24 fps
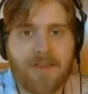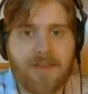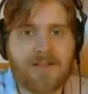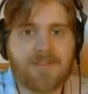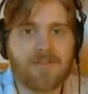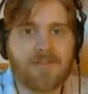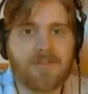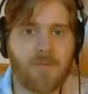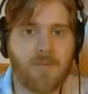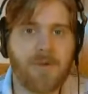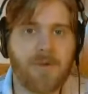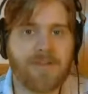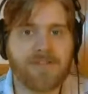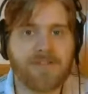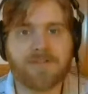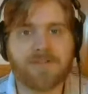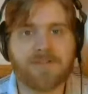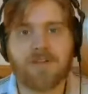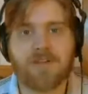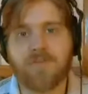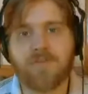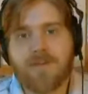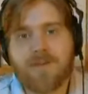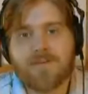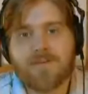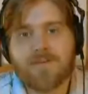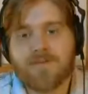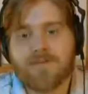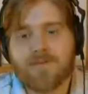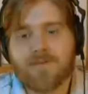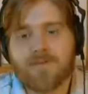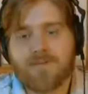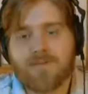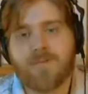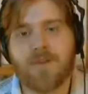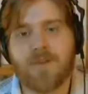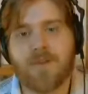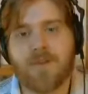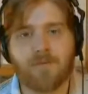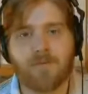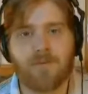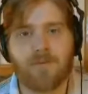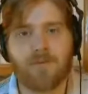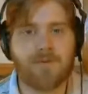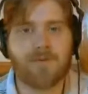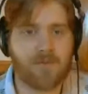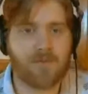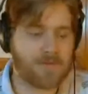and that's all based off of his. his
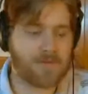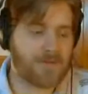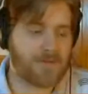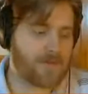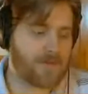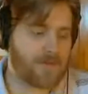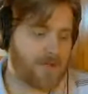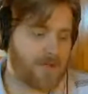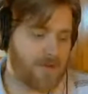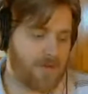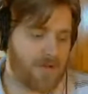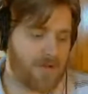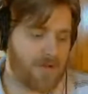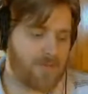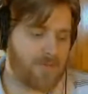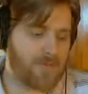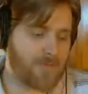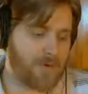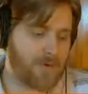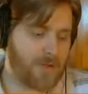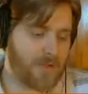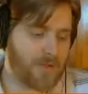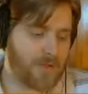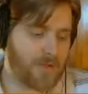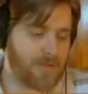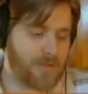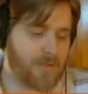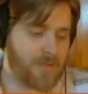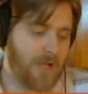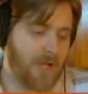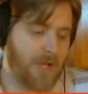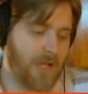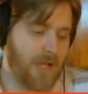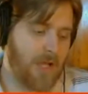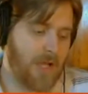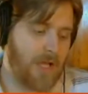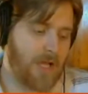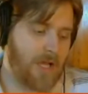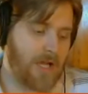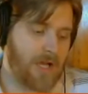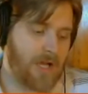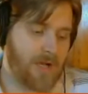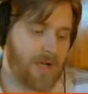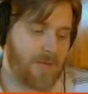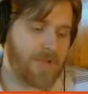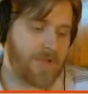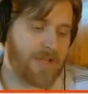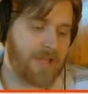research, so that was pretty cool.
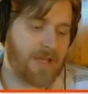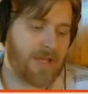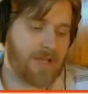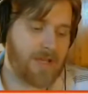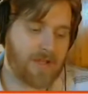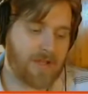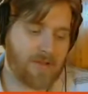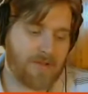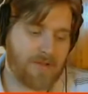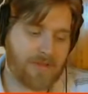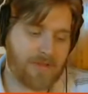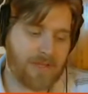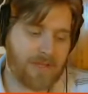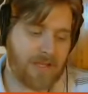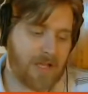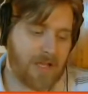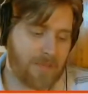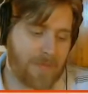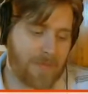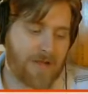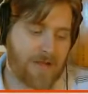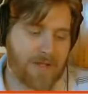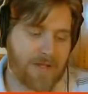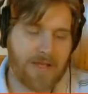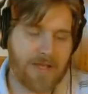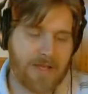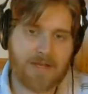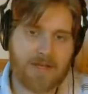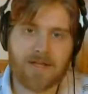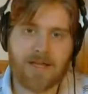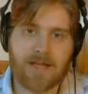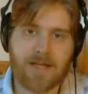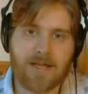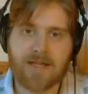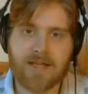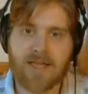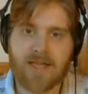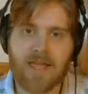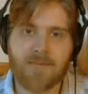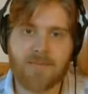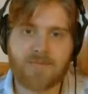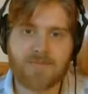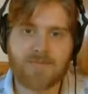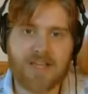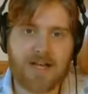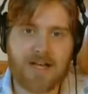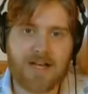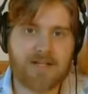Um, but yeah, another thing coming out at uh,
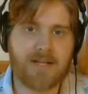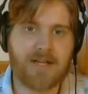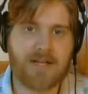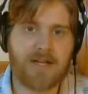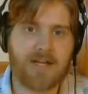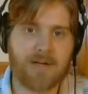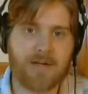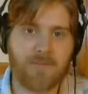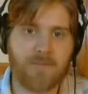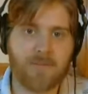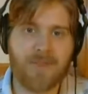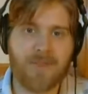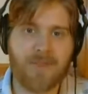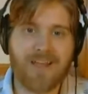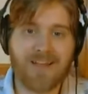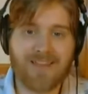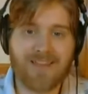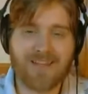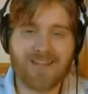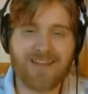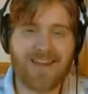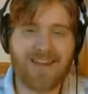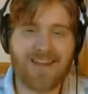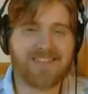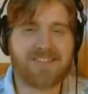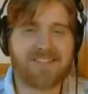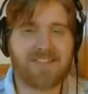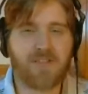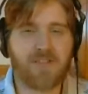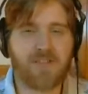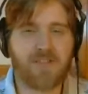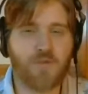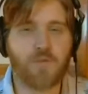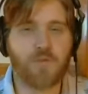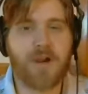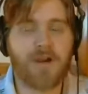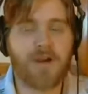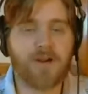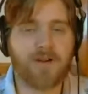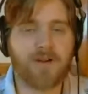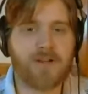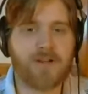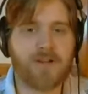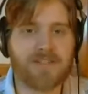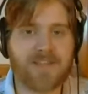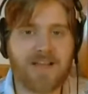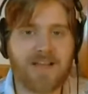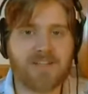Gamescom, um, the next Tomb Raider
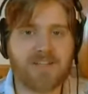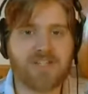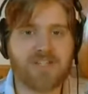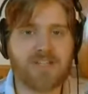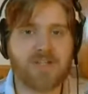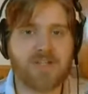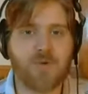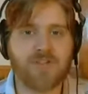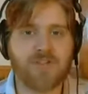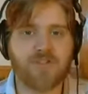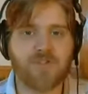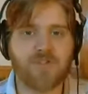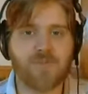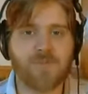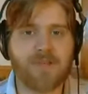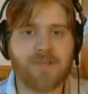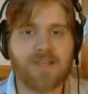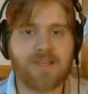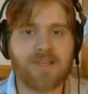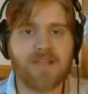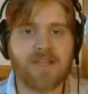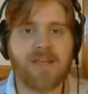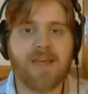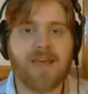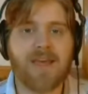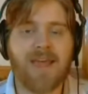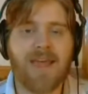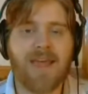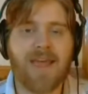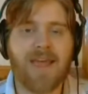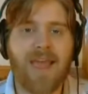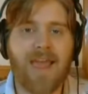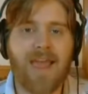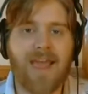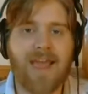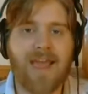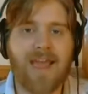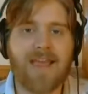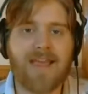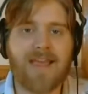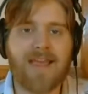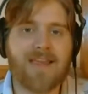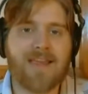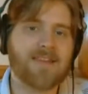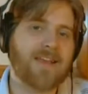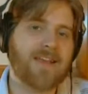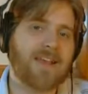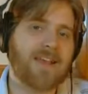is actually going to be
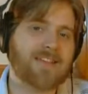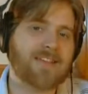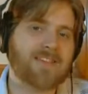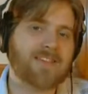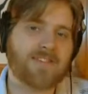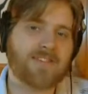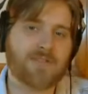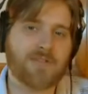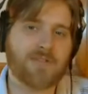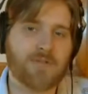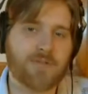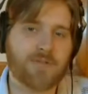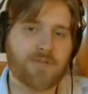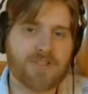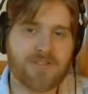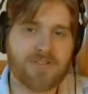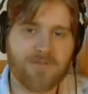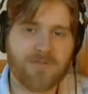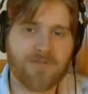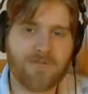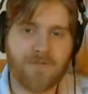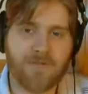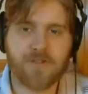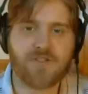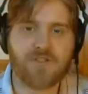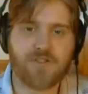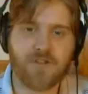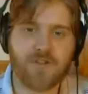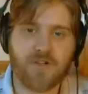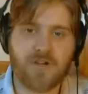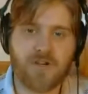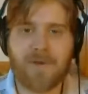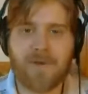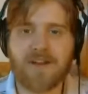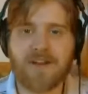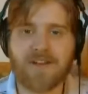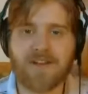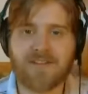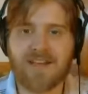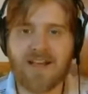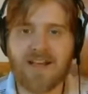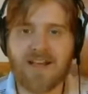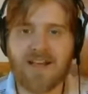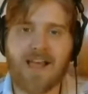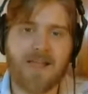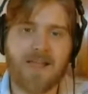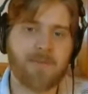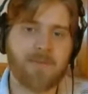a exclusive for a certain amount of
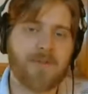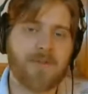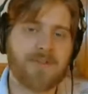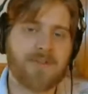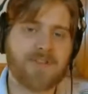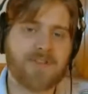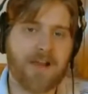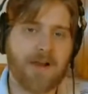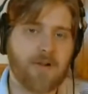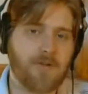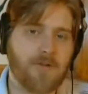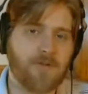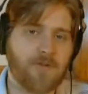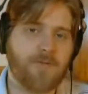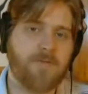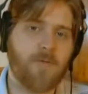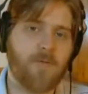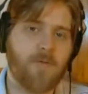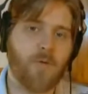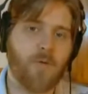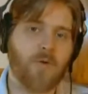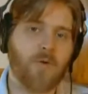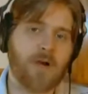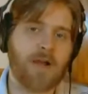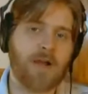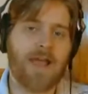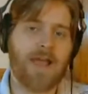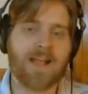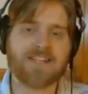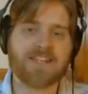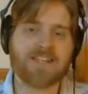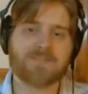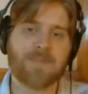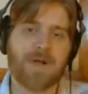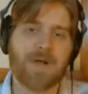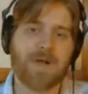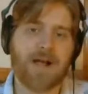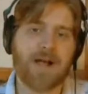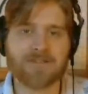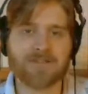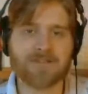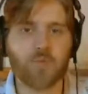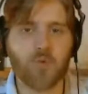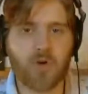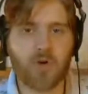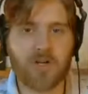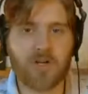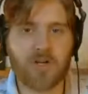time title for
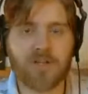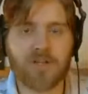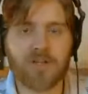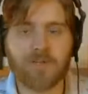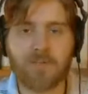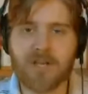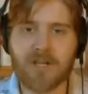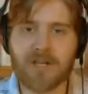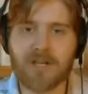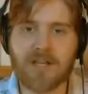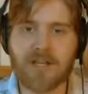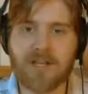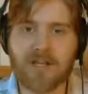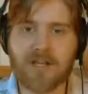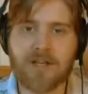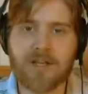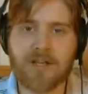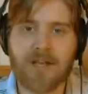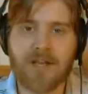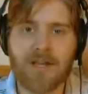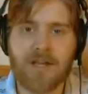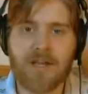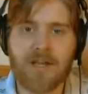Xbox One, meaning